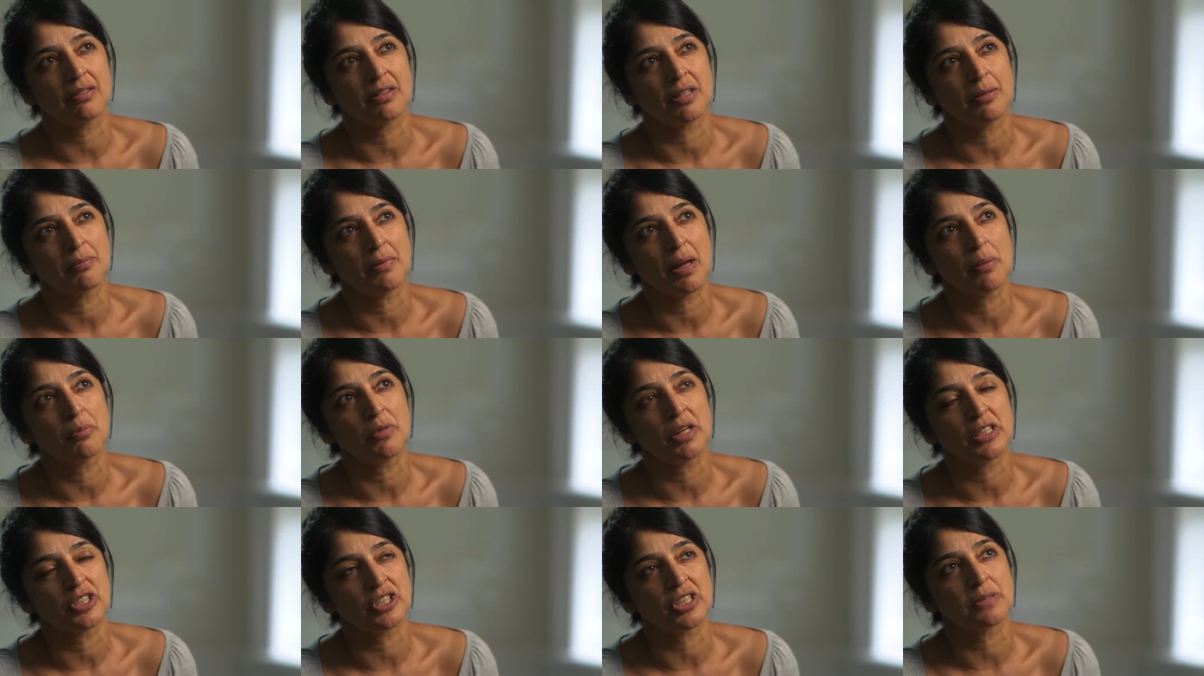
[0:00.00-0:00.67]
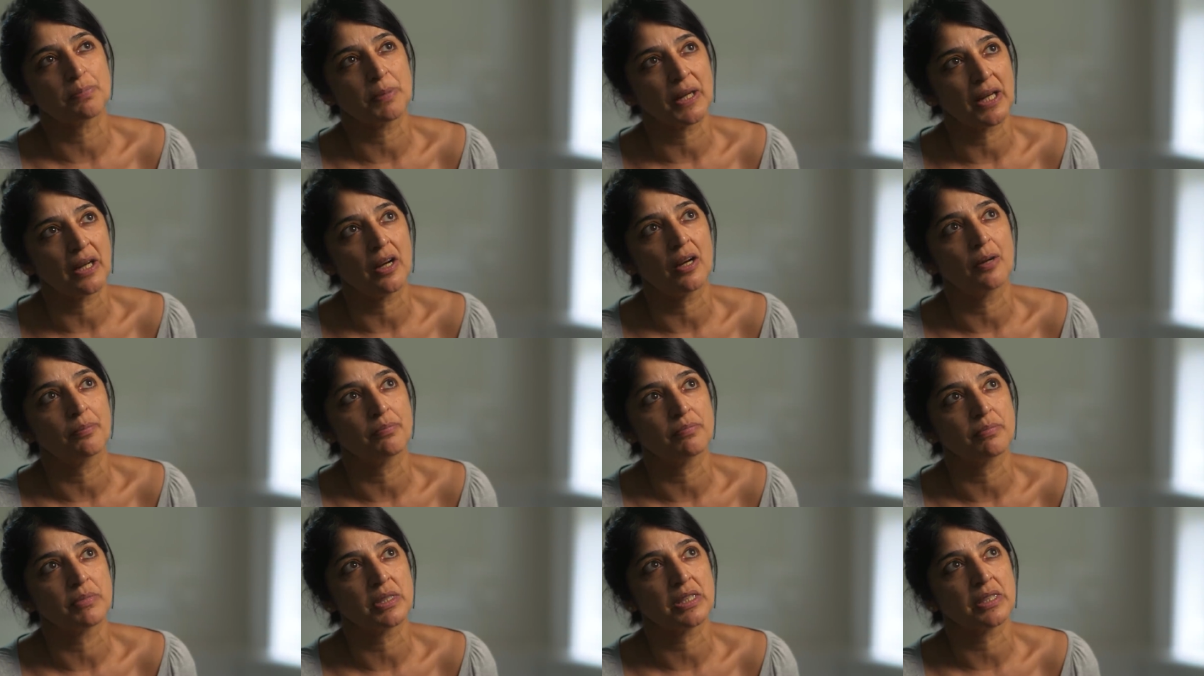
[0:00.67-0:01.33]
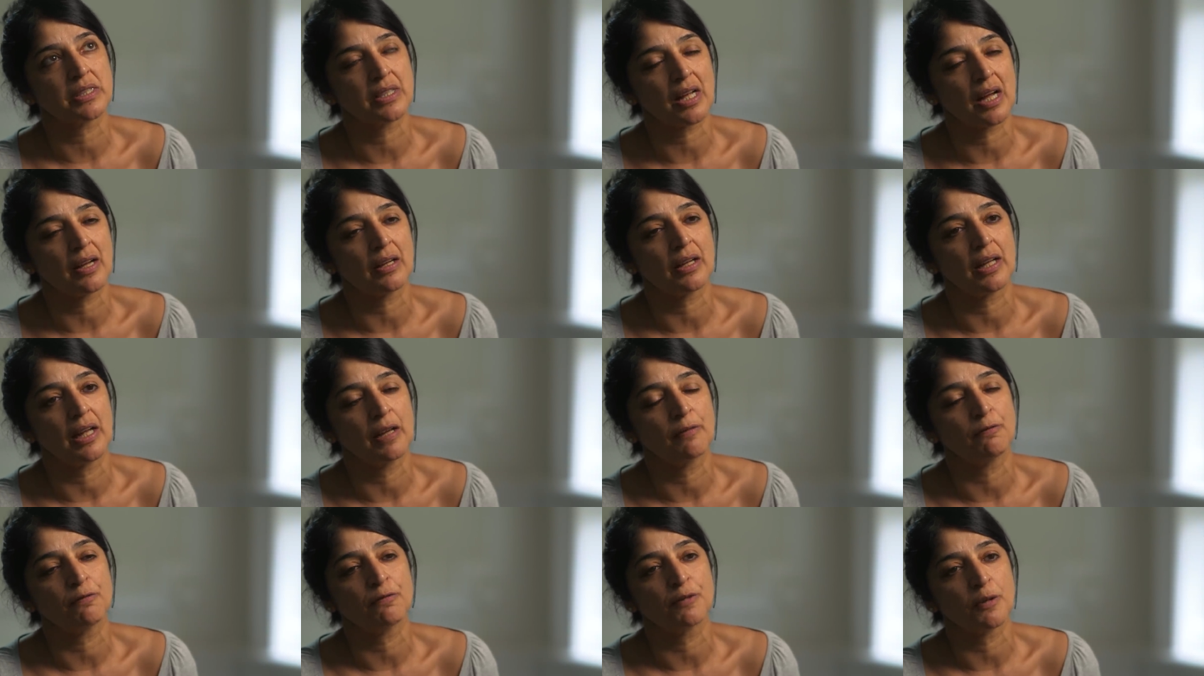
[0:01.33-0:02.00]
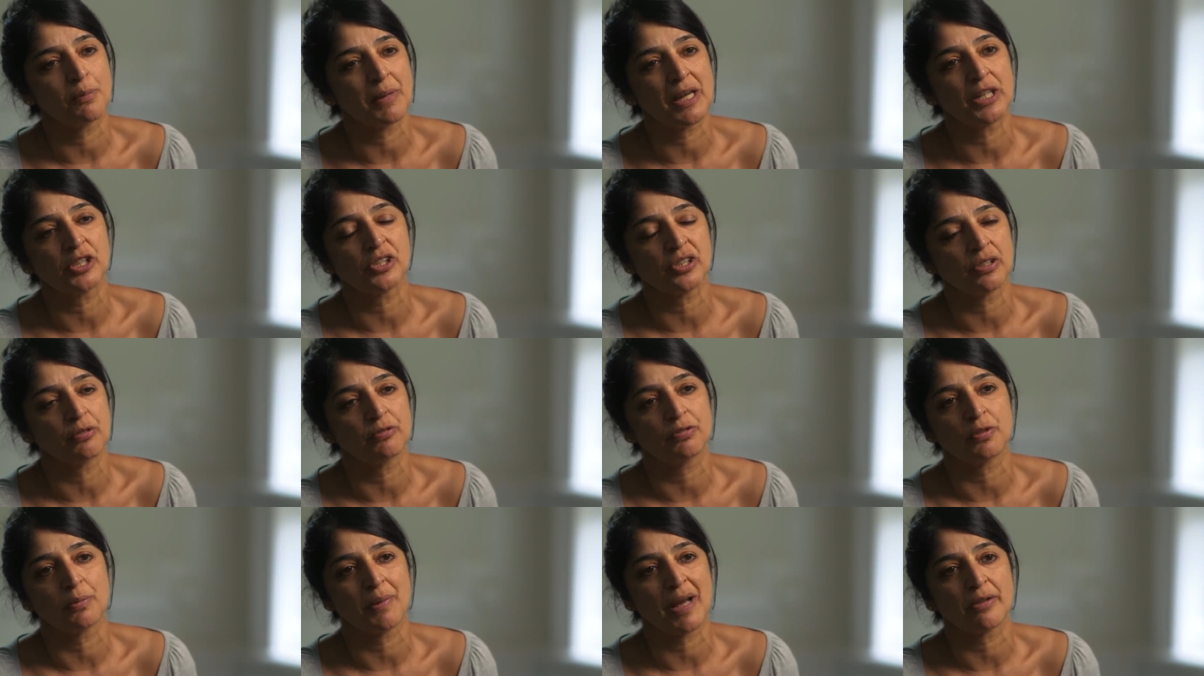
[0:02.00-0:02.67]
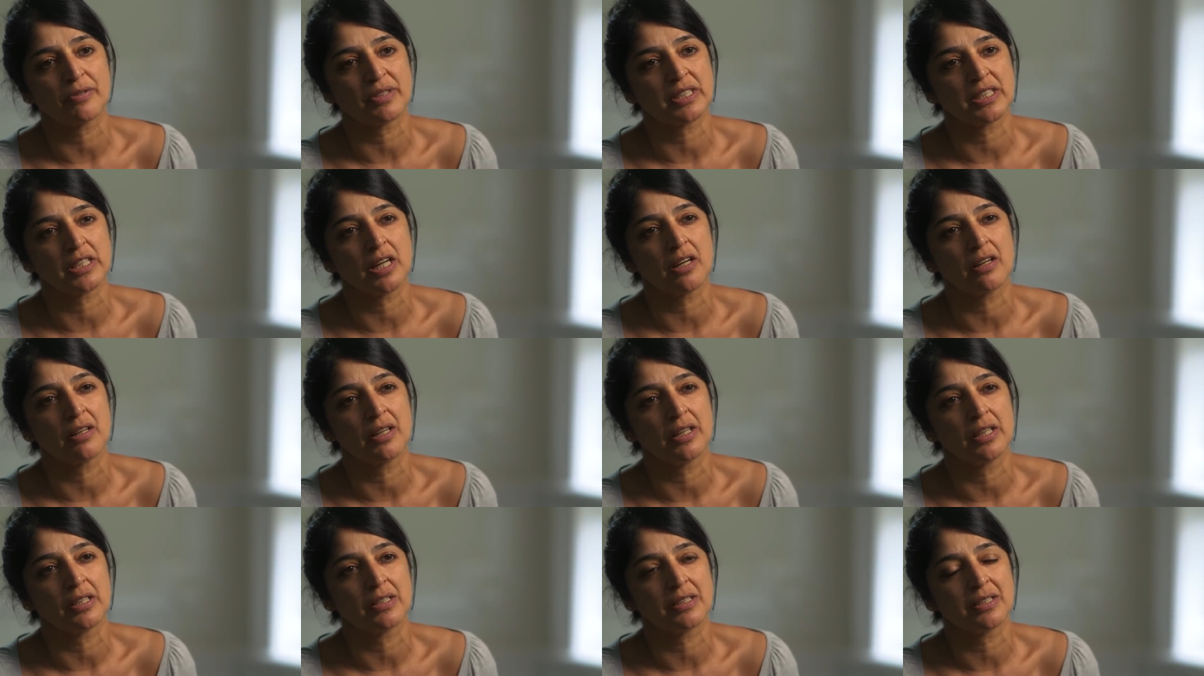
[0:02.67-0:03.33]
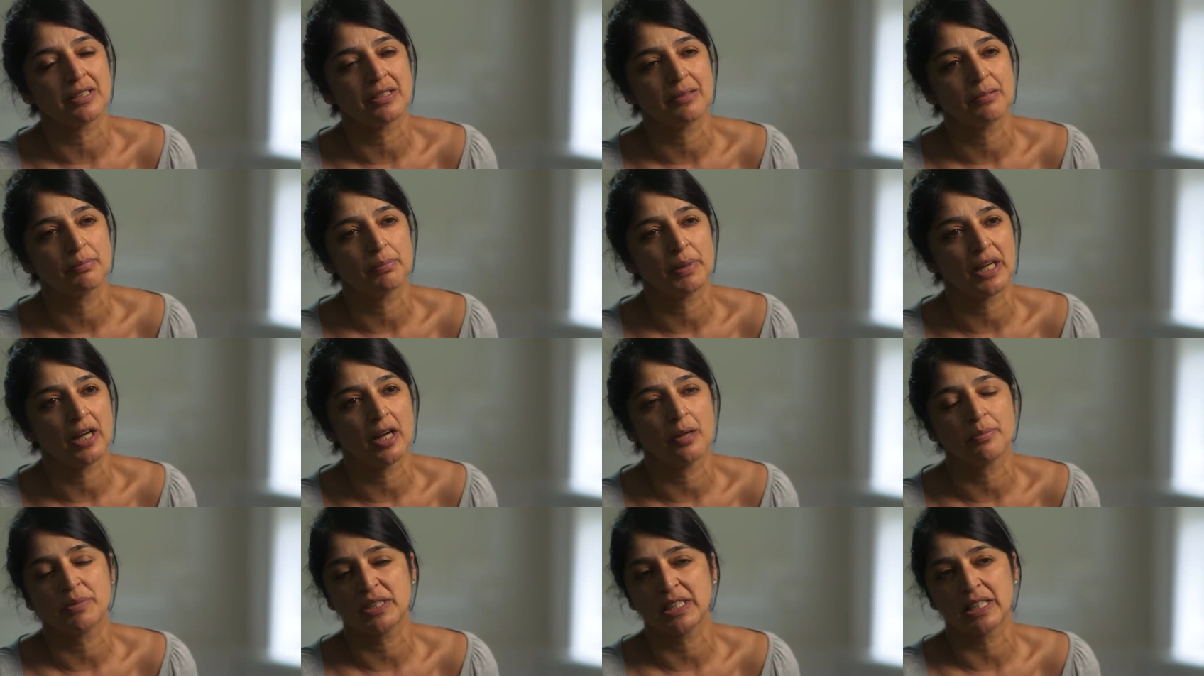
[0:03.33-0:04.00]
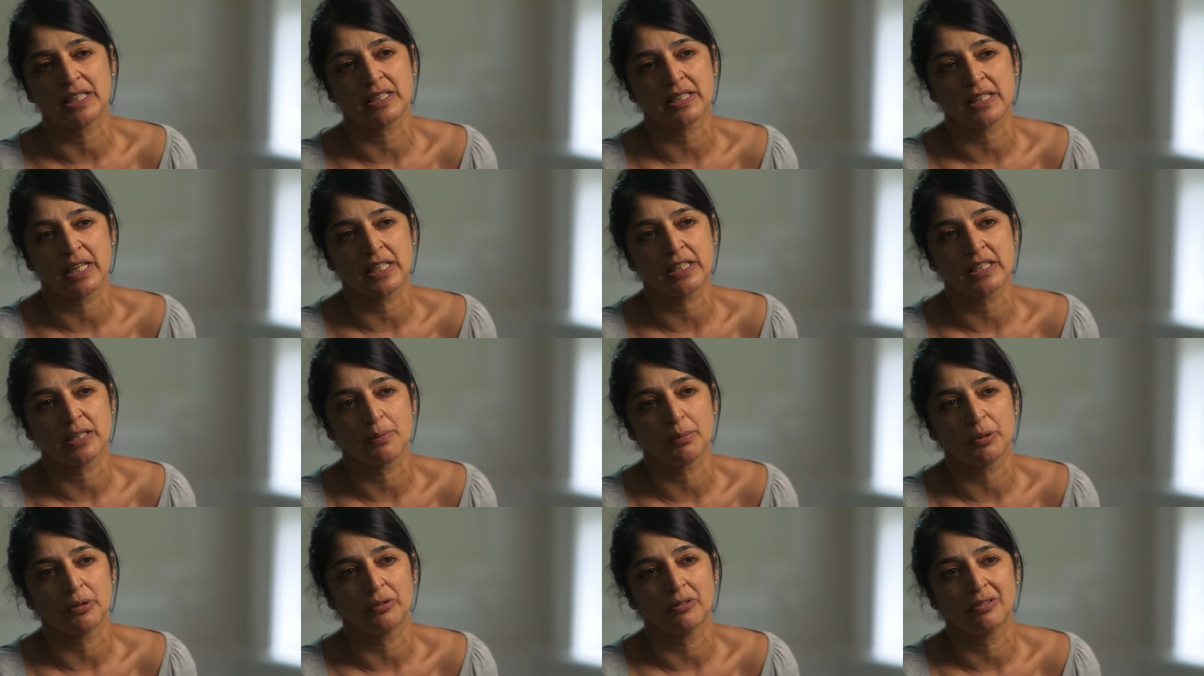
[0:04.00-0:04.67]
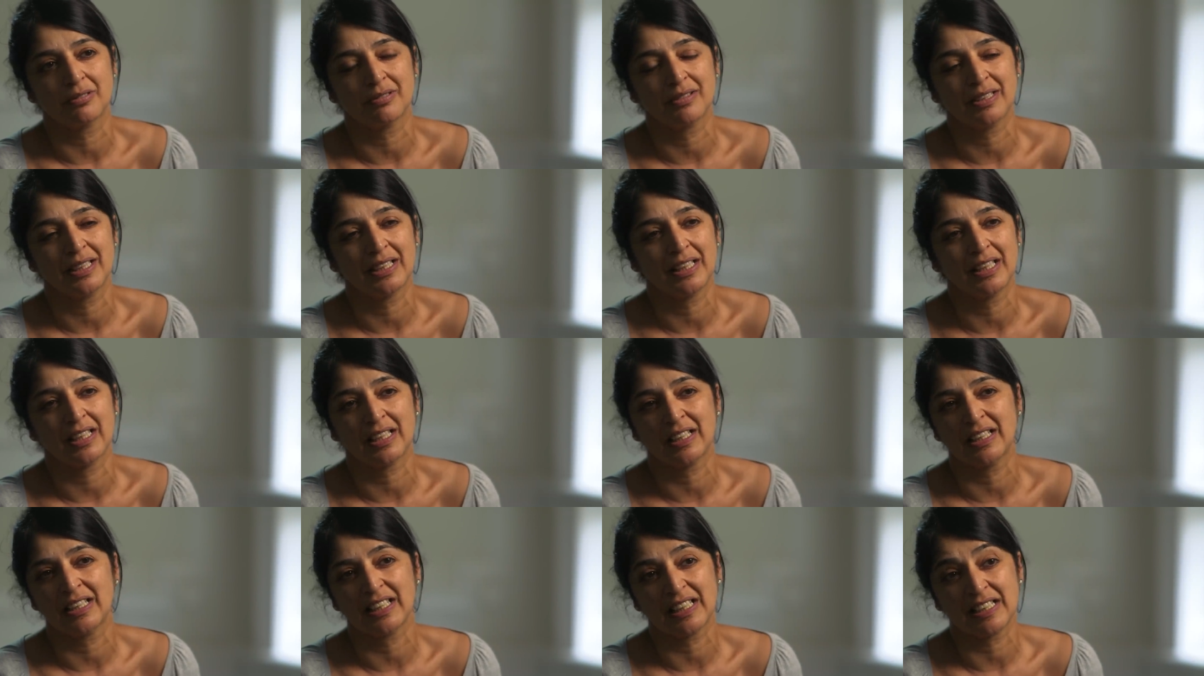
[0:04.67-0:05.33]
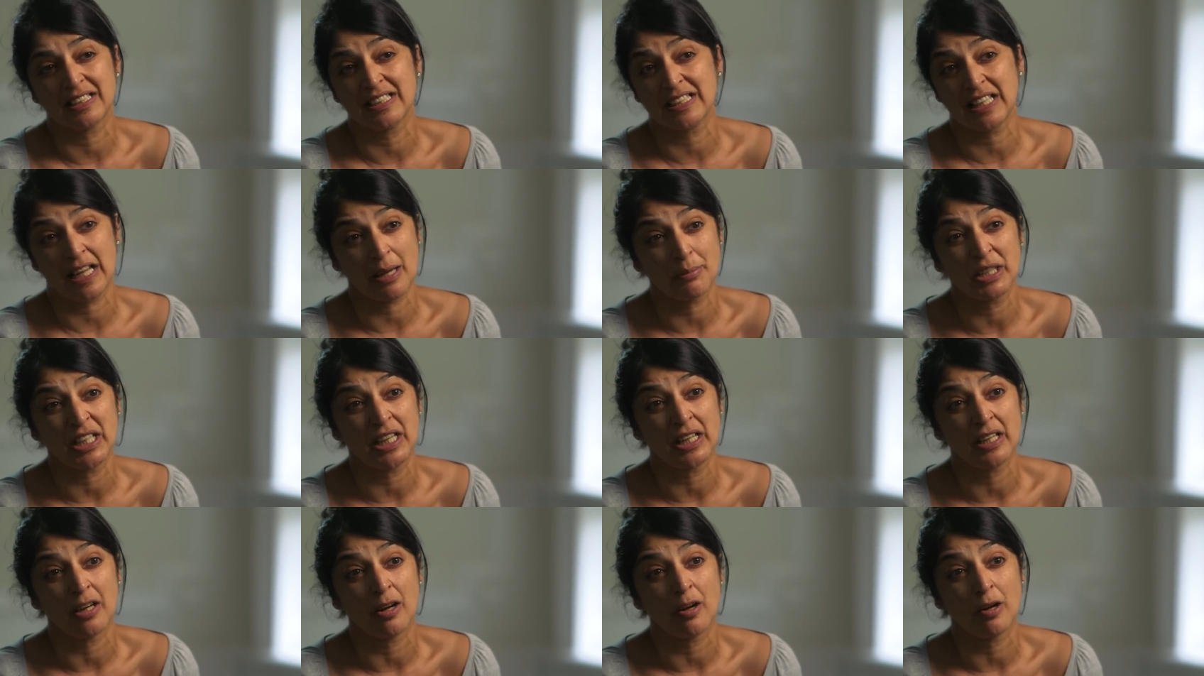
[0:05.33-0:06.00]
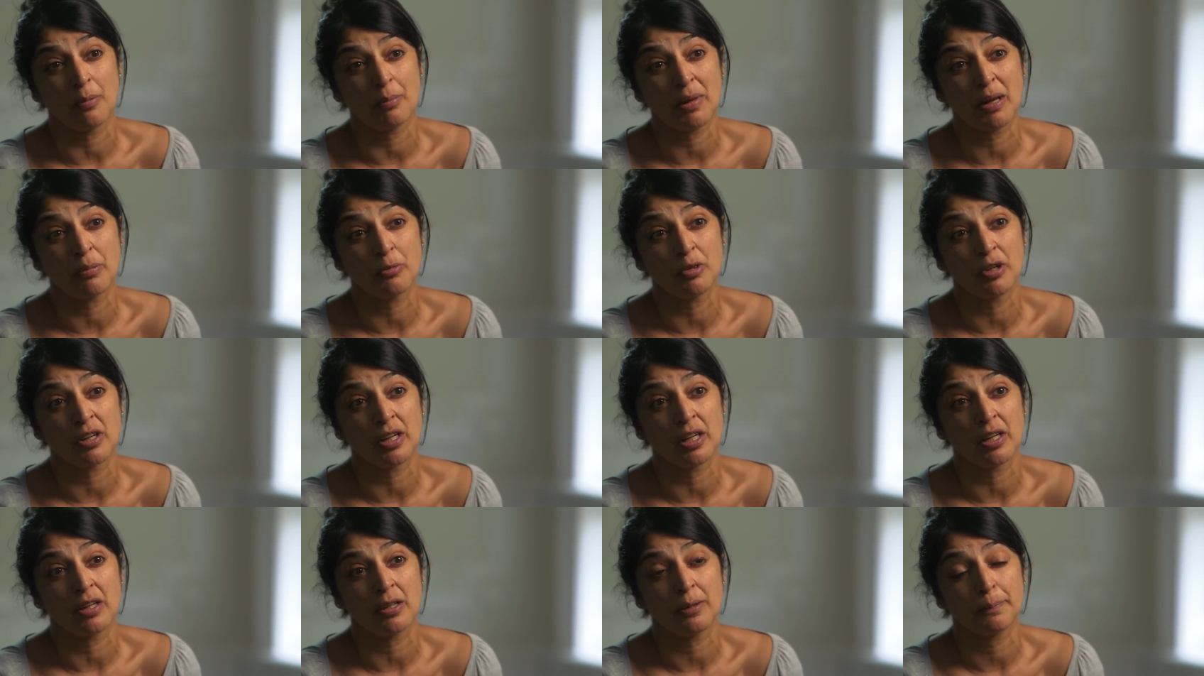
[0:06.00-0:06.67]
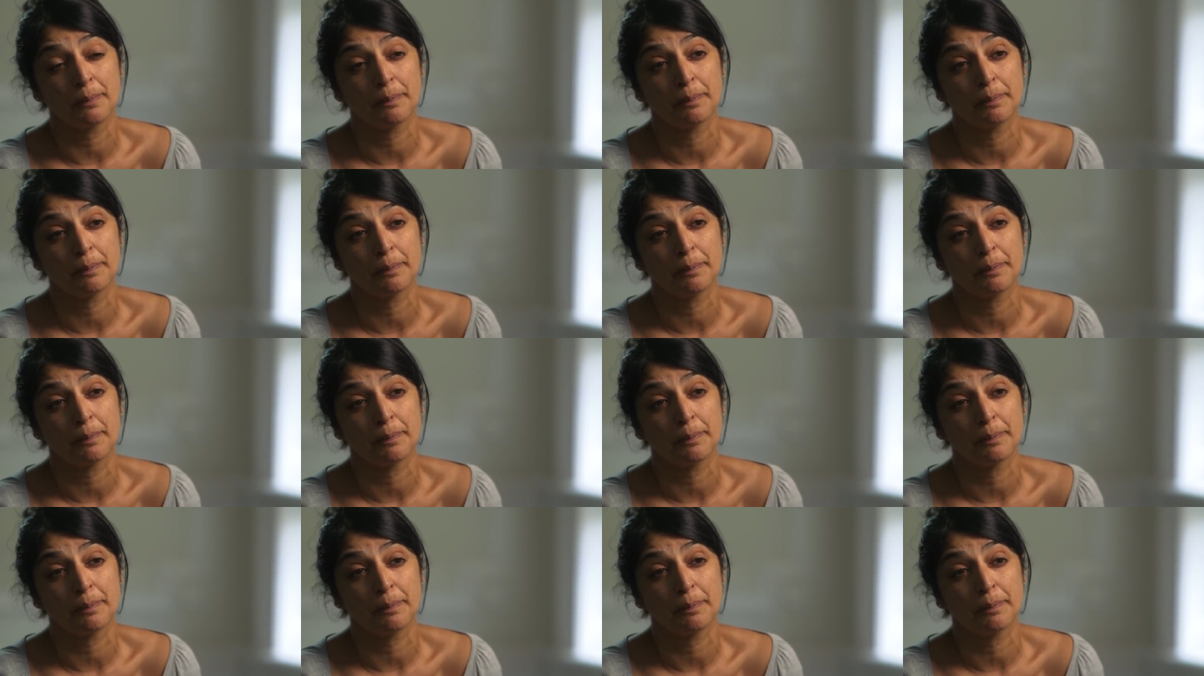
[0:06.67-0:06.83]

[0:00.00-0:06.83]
the memory just becomes that information from outside becomes accessible and it can contaminate our memory.